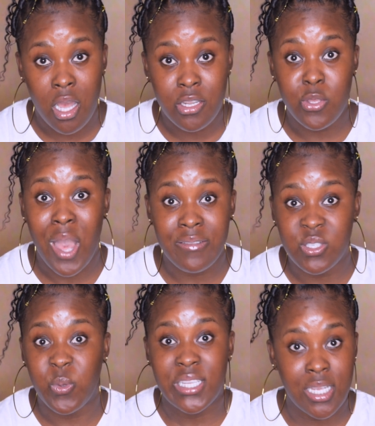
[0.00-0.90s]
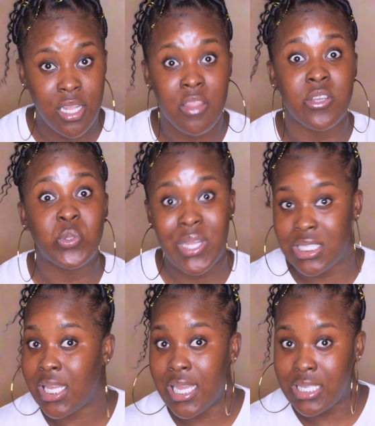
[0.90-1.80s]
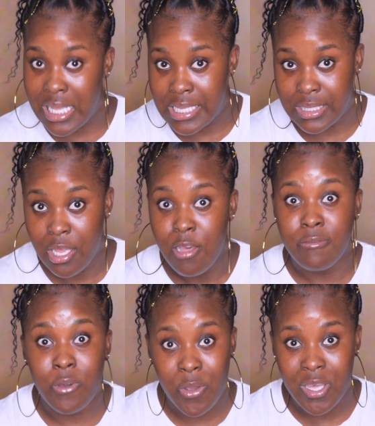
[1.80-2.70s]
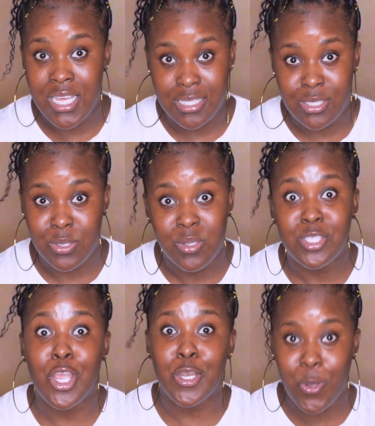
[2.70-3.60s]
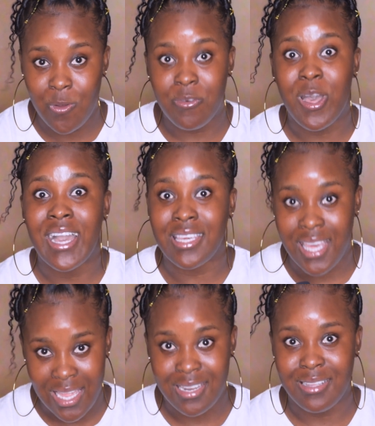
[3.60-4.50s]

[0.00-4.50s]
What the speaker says: You have to wait another 28 days for it to turn over again.